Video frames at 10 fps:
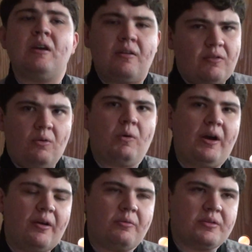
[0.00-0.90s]
for a
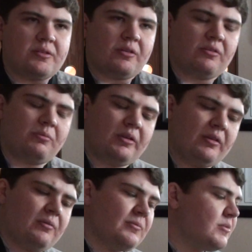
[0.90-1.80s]
while with circular
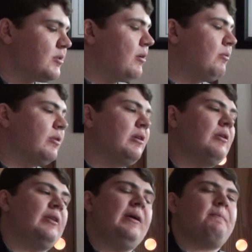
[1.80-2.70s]
breathing. So we'll get
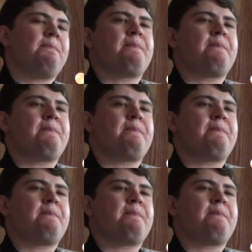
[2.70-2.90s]
on that.